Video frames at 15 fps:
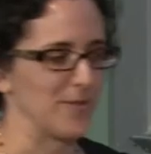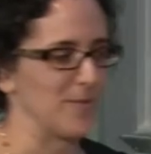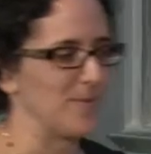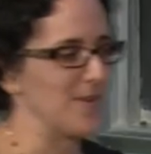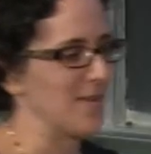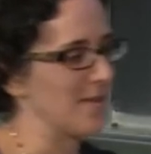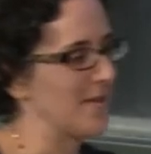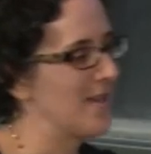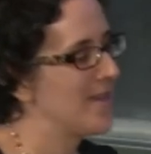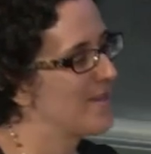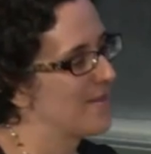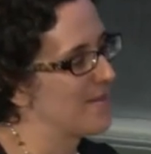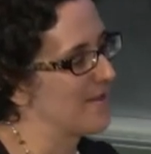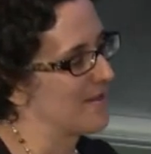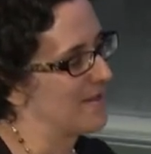will be the,
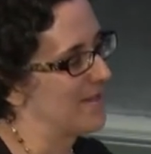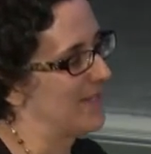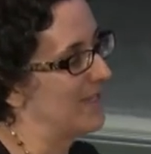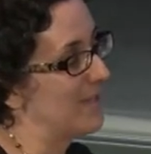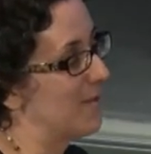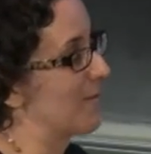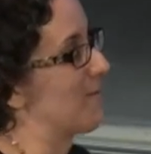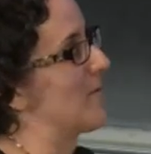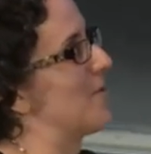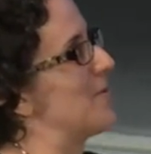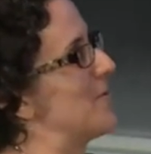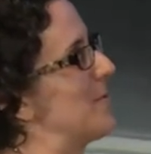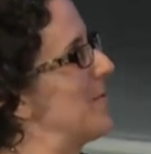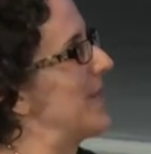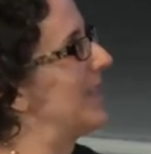the their role
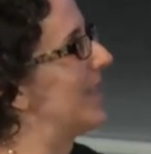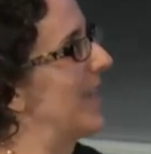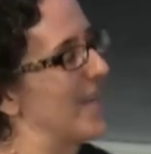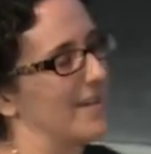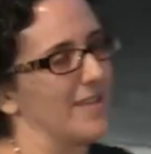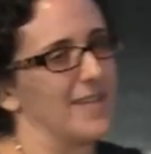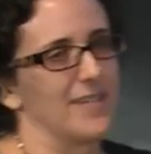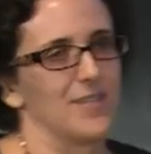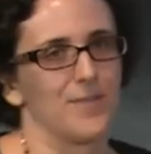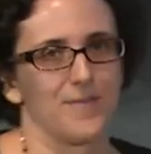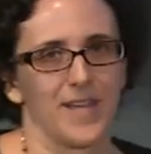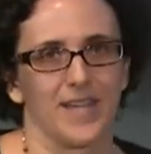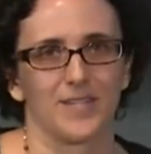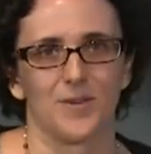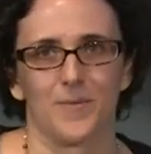will be to analyze the
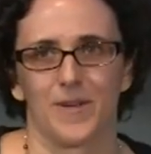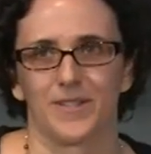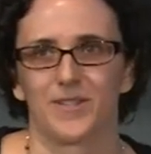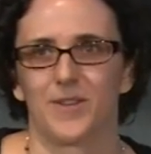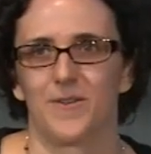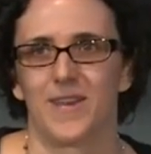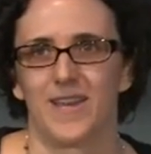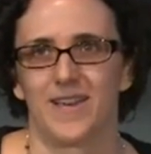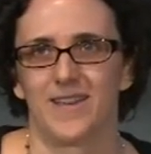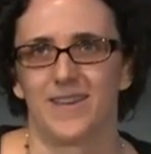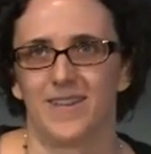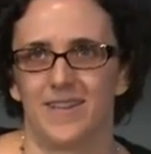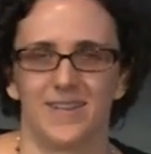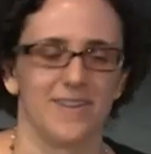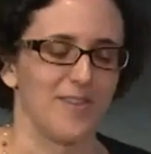reaction while it's going on,
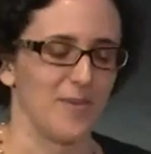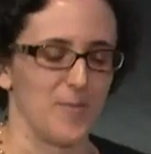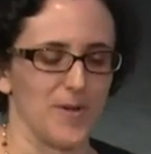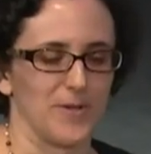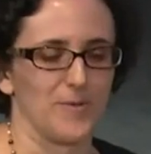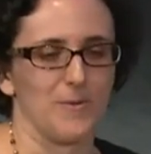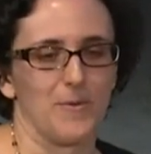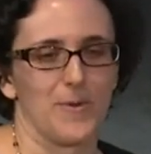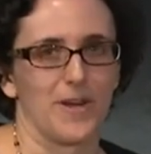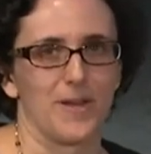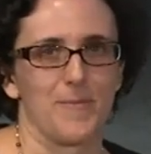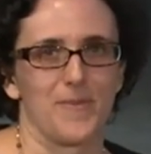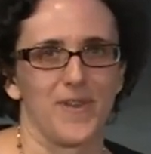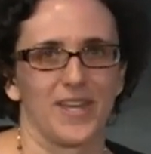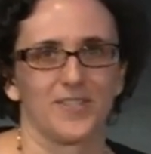and another person will work
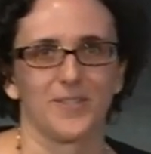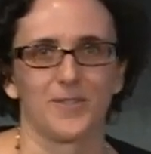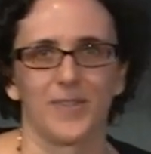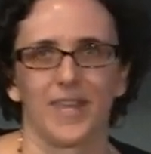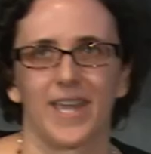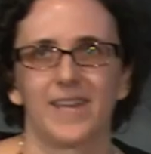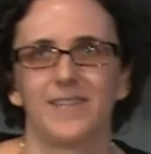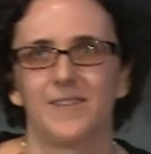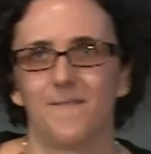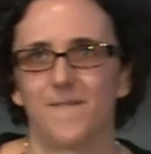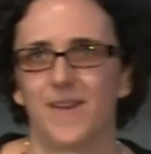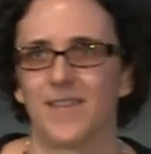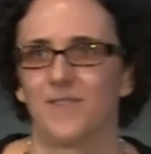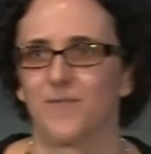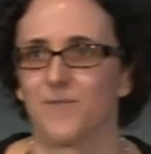up the reaction. So they kind of
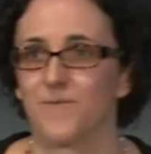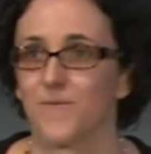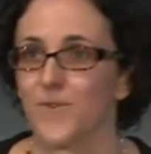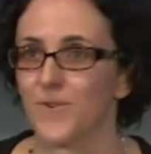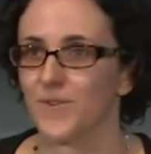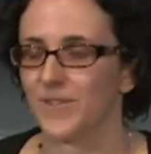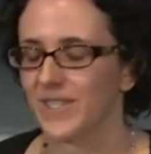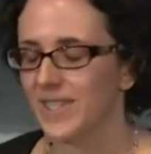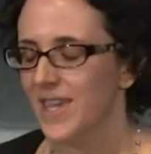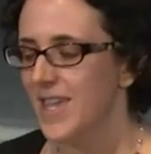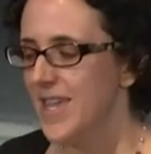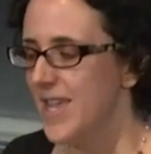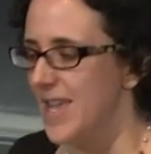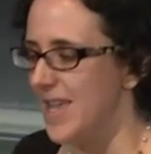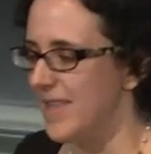define their own roles,
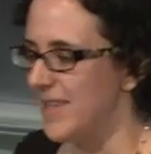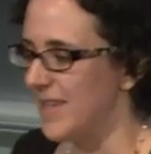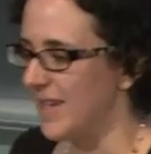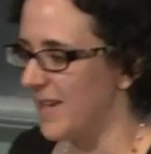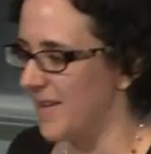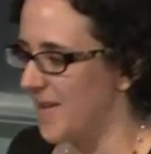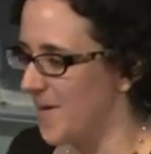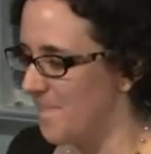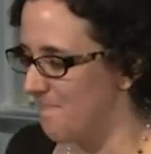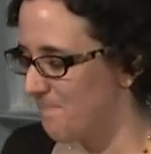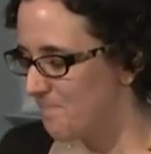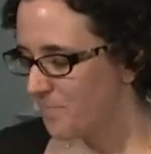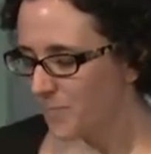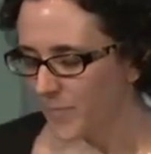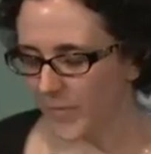and they um,
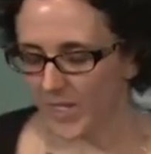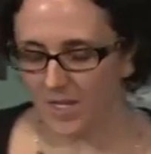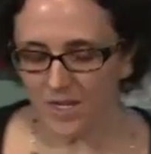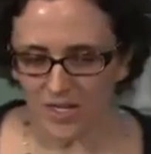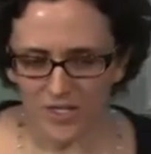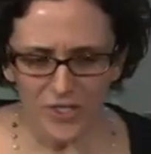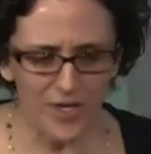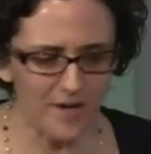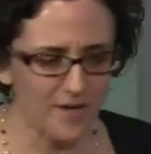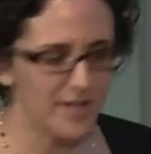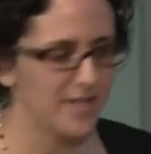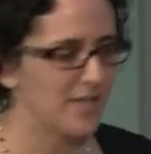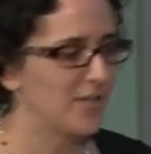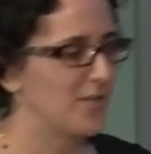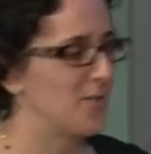share
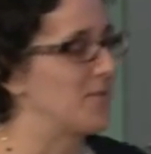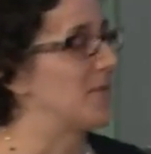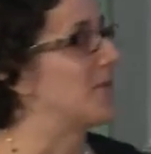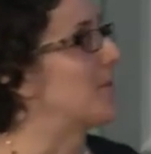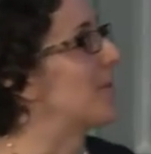and distribute the